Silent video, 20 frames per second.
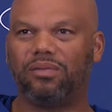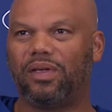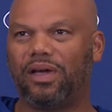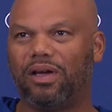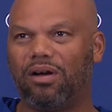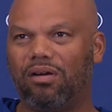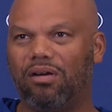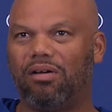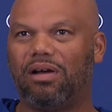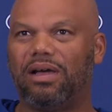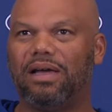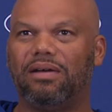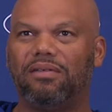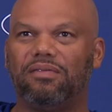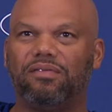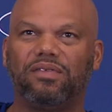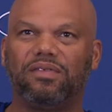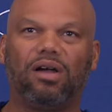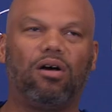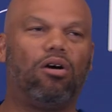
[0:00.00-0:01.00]
they
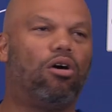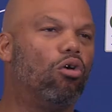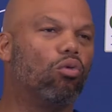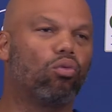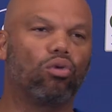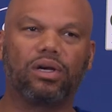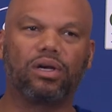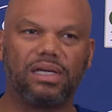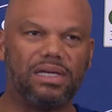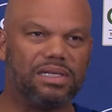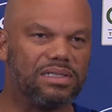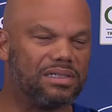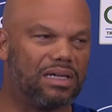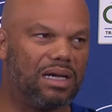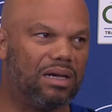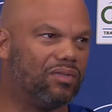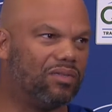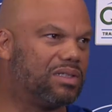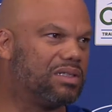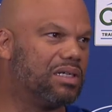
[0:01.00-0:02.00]
all rookies
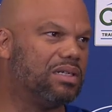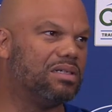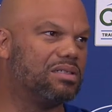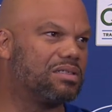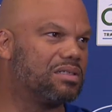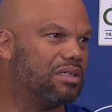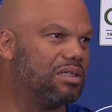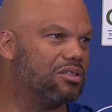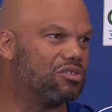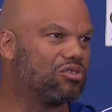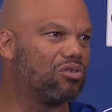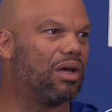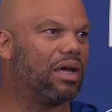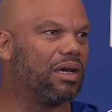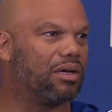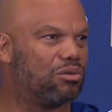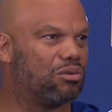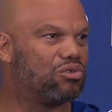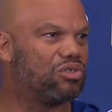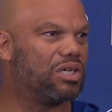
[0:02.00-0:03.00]
have a tendency to try
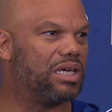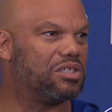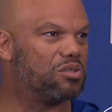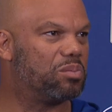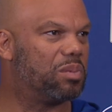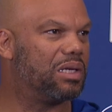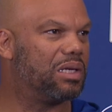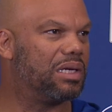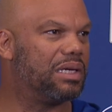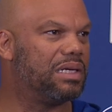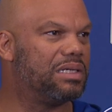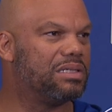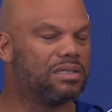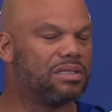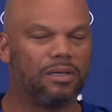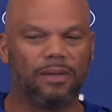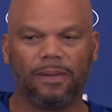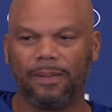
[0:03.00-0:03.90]
and go chase plays.